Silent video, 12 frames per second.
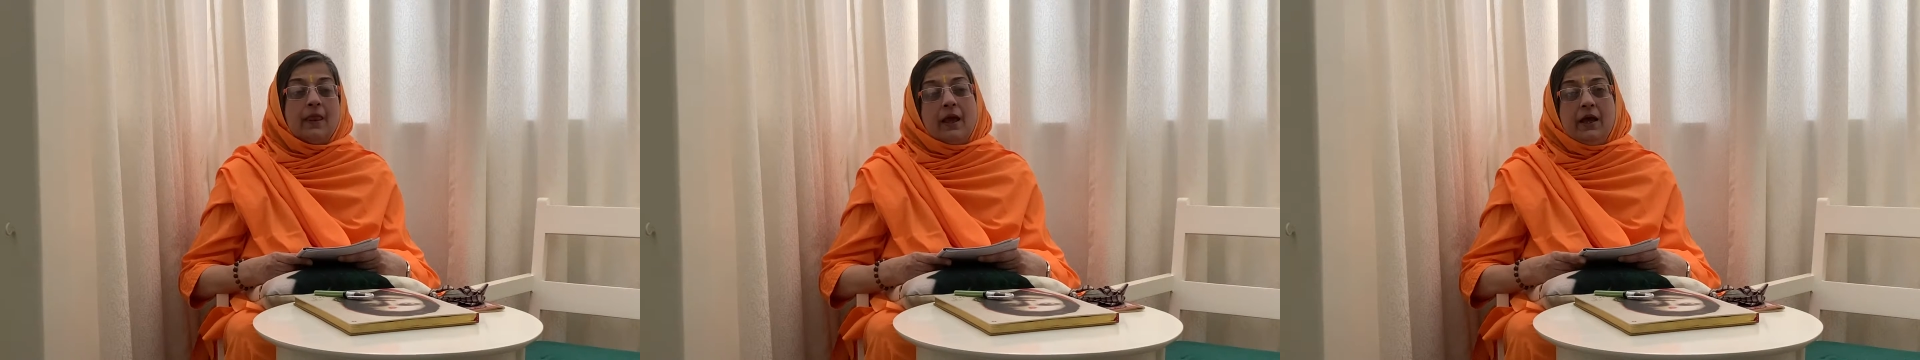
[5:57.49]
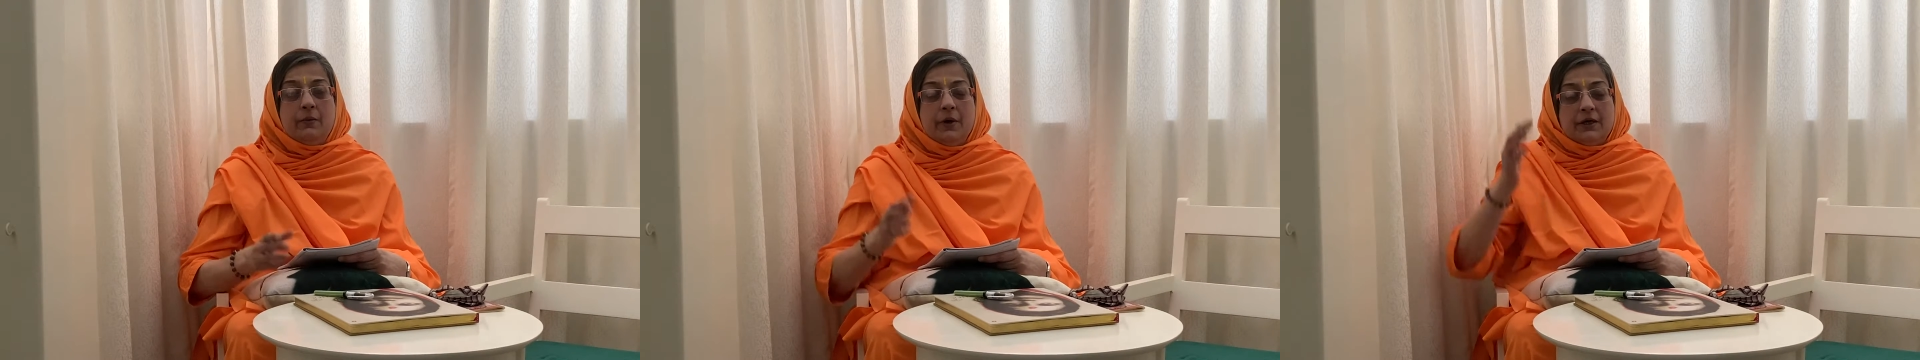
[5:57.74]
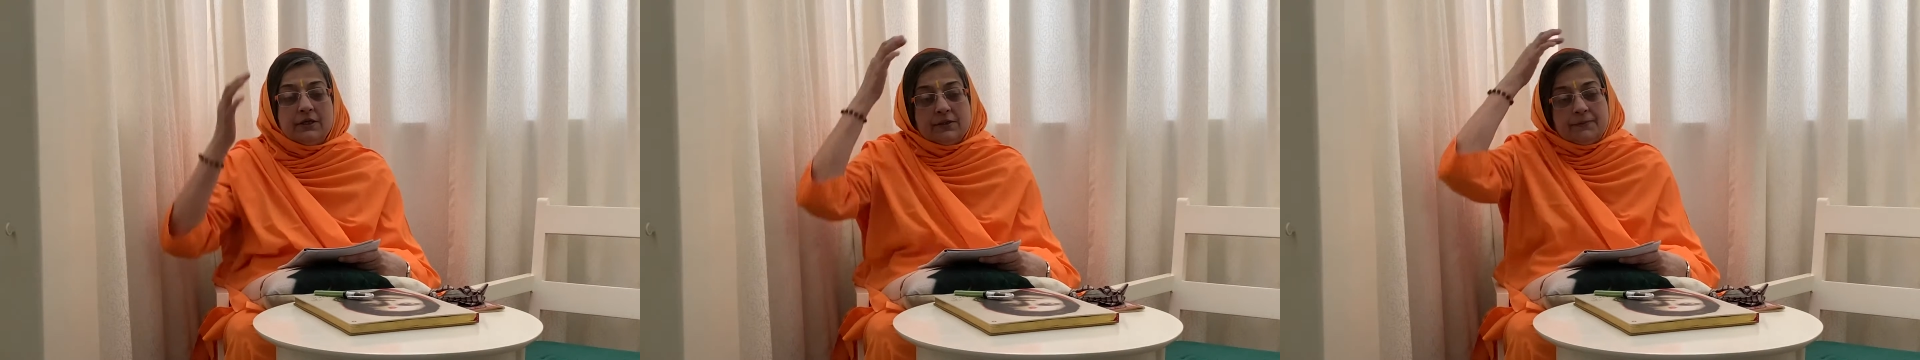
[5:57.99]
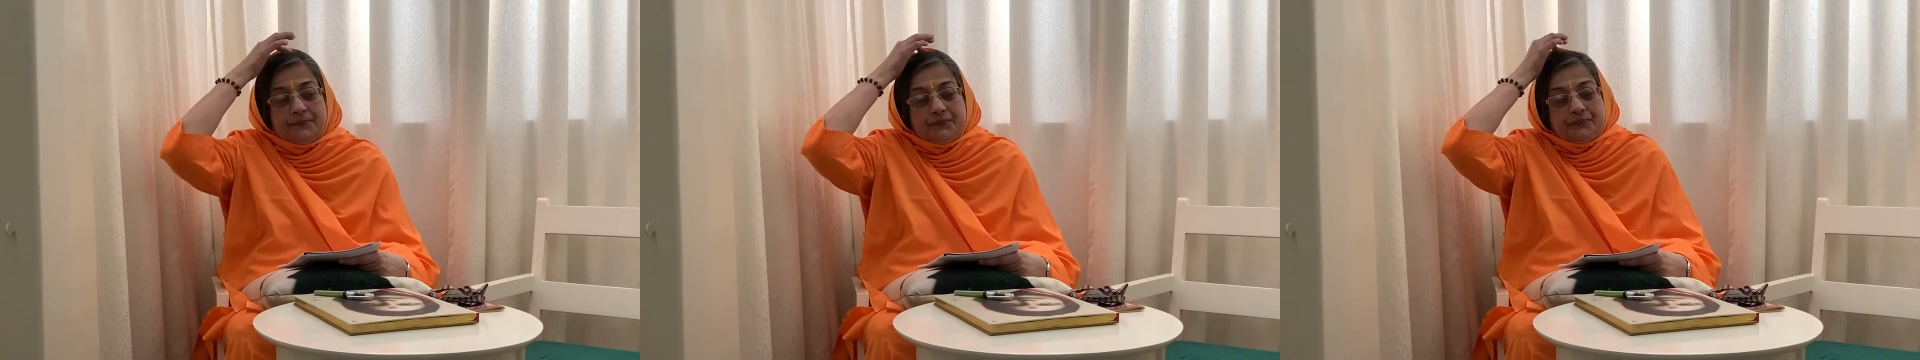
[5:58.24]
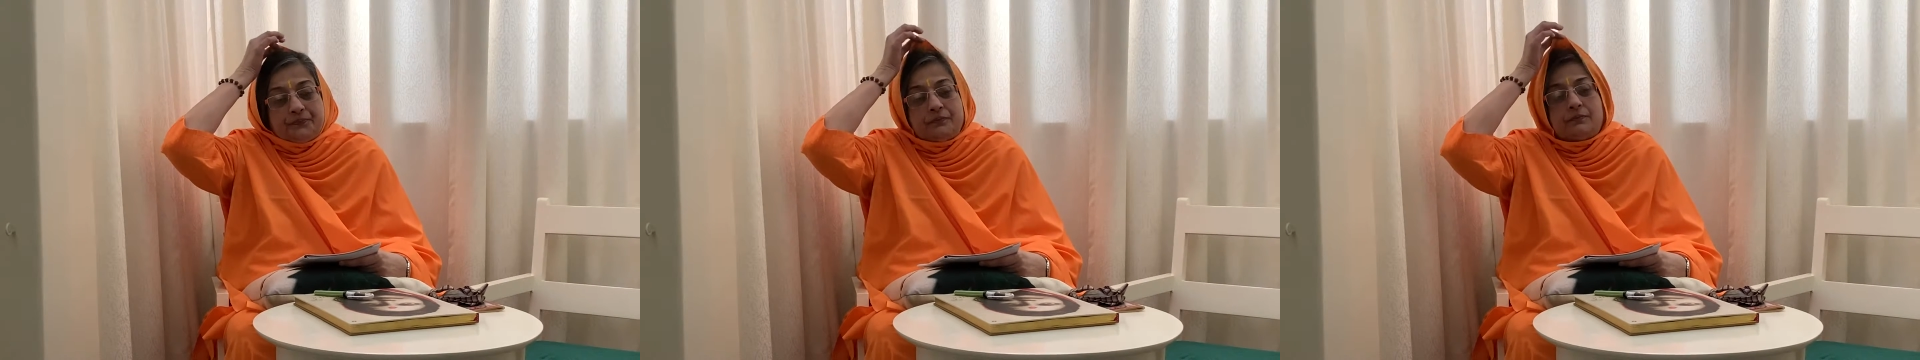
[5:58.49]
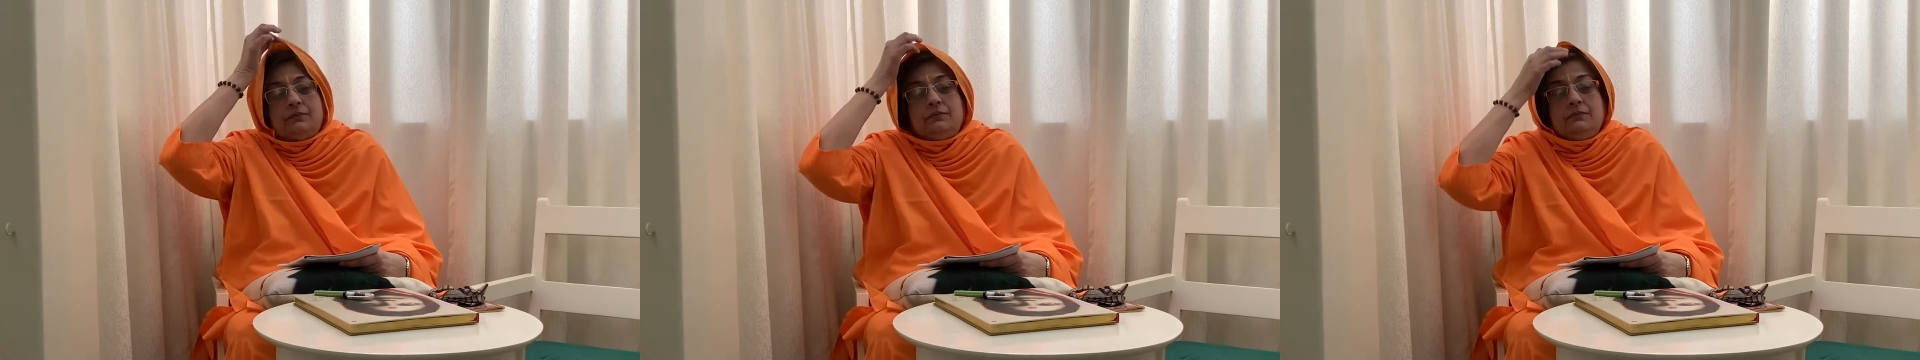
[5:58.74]
He went.
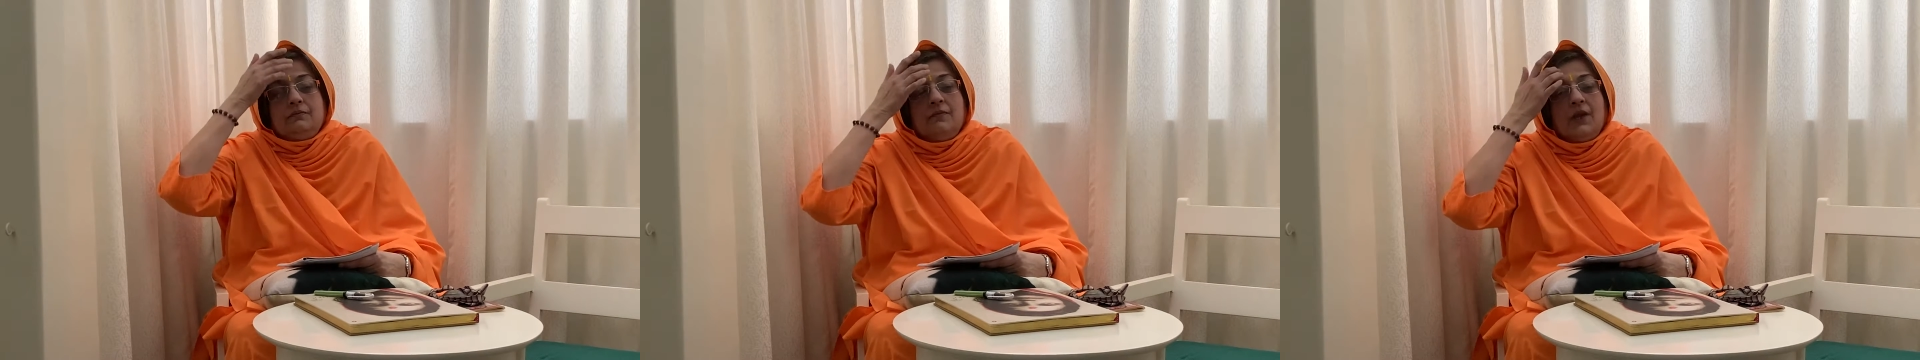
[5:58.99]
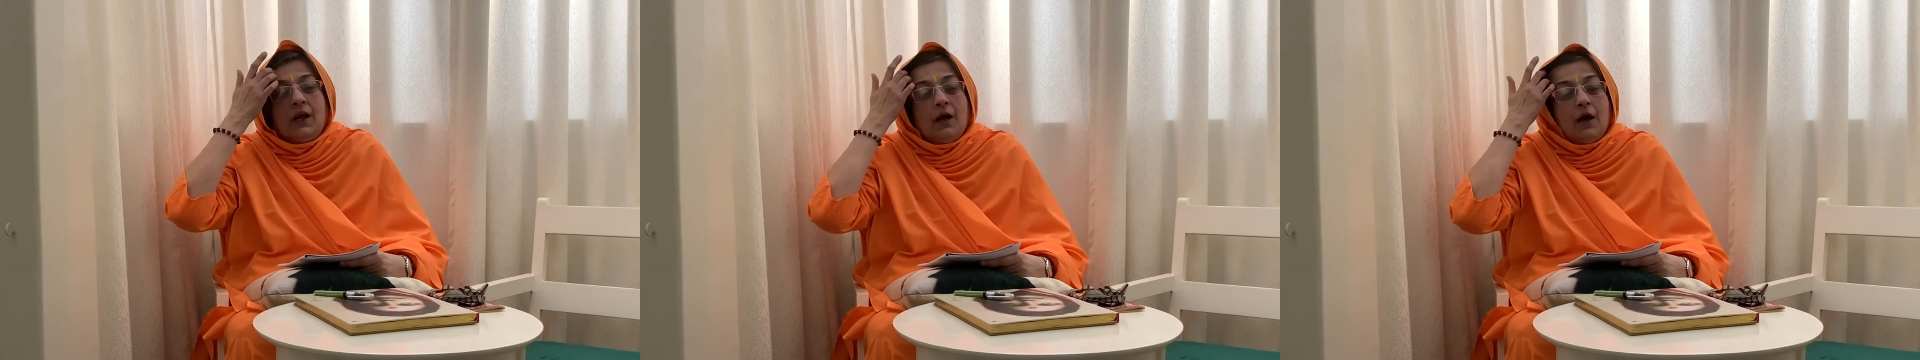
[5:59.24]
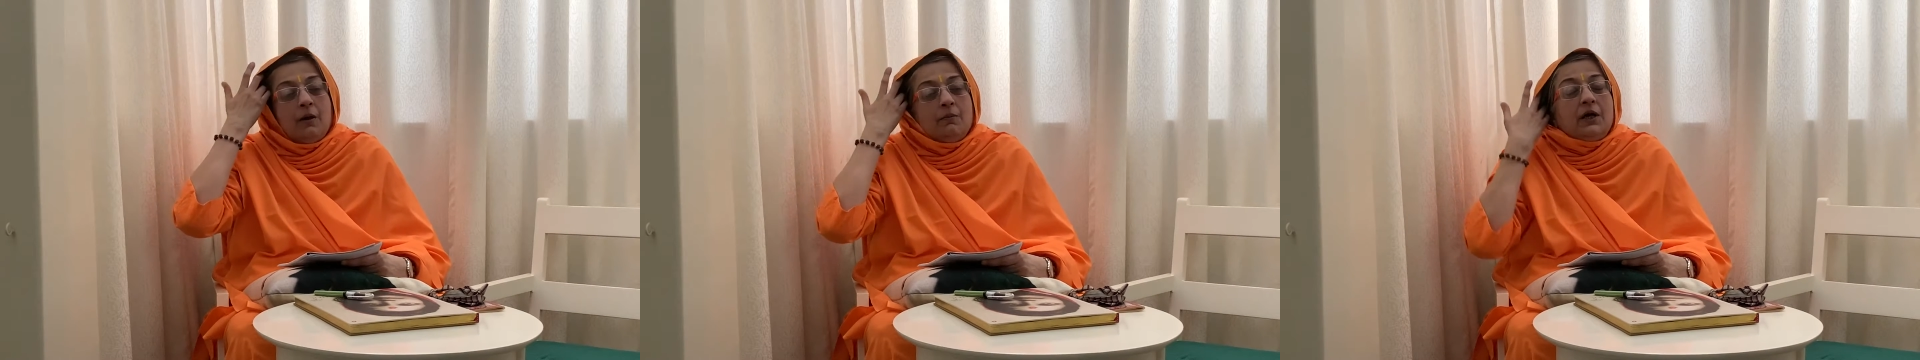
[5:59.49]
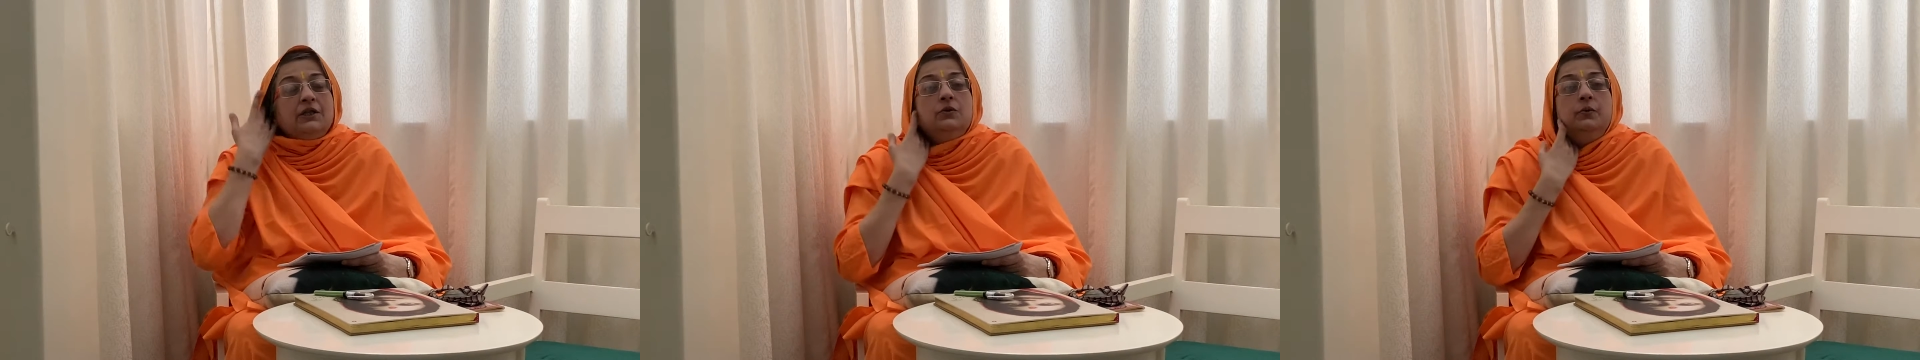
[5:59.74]
A month